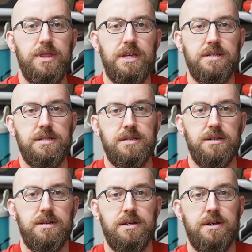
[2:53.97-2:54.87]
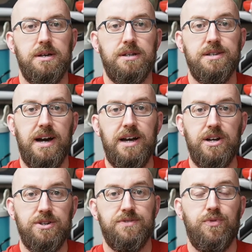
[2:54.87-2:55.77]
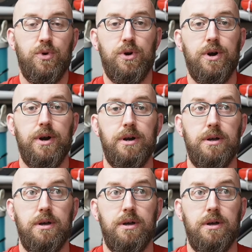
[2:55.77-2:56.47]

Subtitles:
these tires for